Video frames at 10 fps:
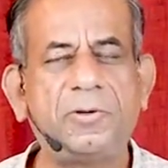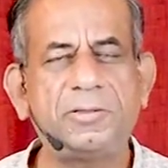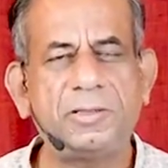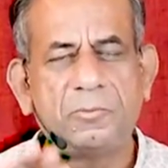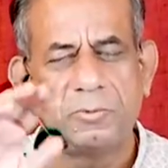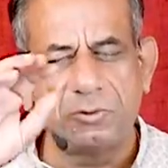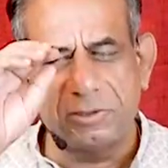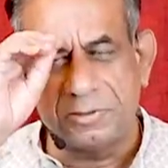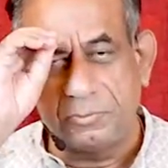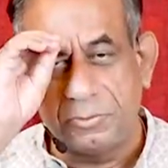One of the
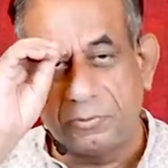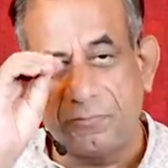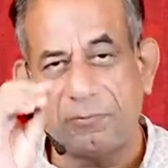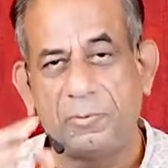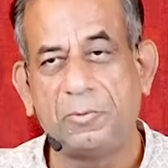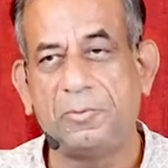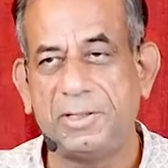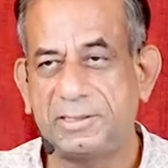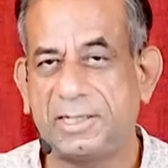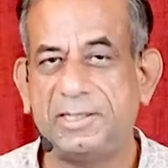most beautiful
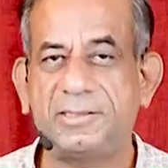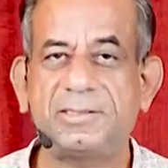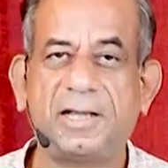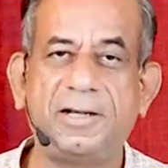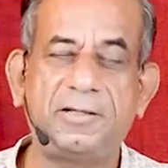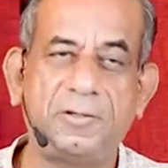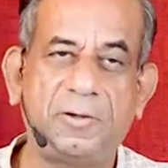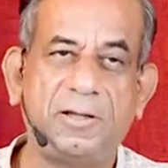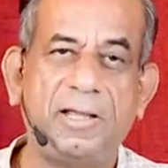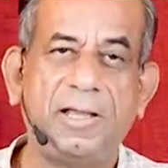moments. I just can't, you know.